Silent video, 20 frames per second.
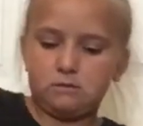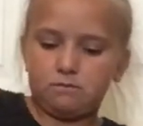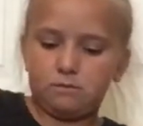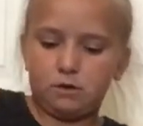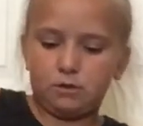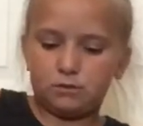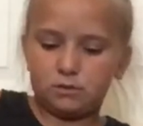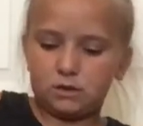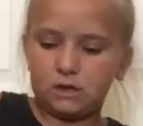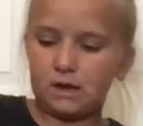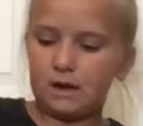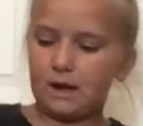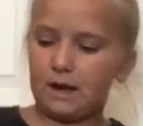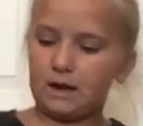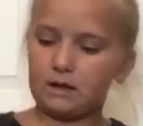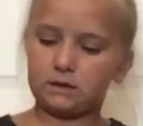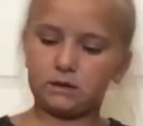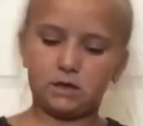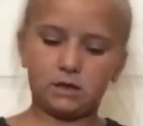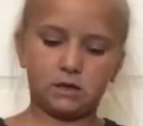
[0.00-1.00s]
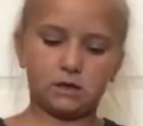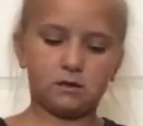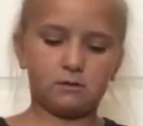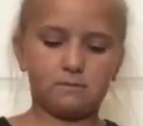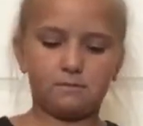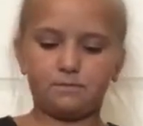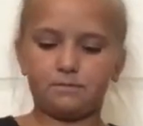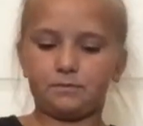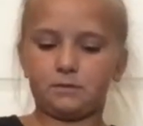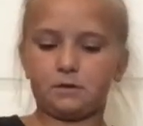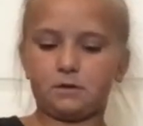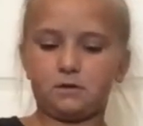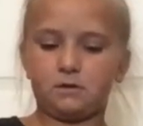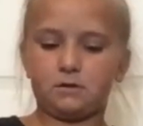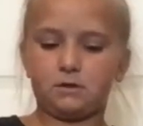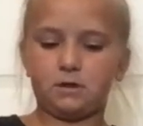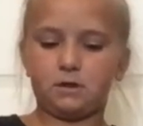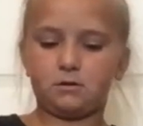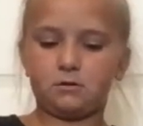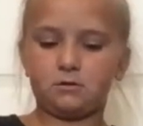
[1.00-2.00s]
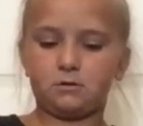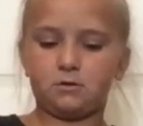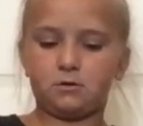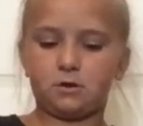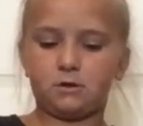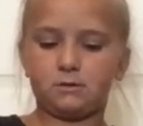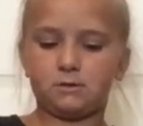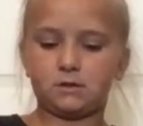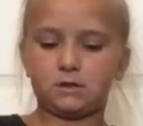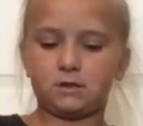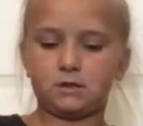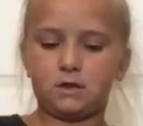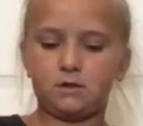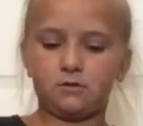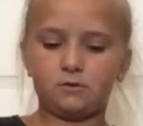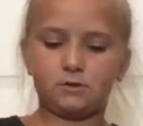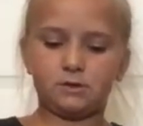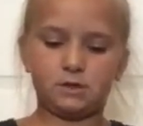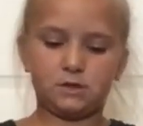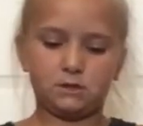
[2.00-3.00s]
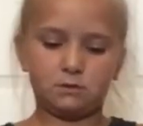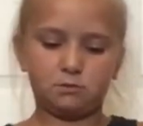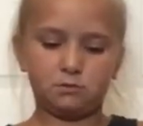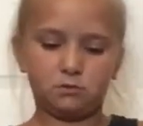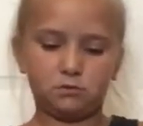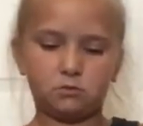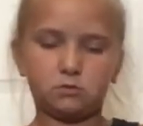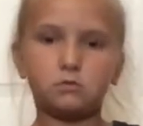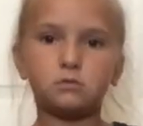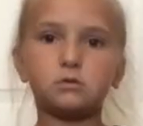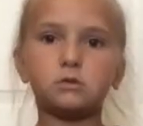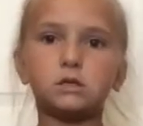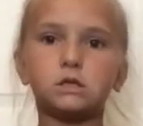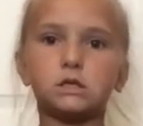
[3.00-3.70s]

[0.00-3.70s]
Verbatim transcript: I'm just going to add like another, almost another teaspoon.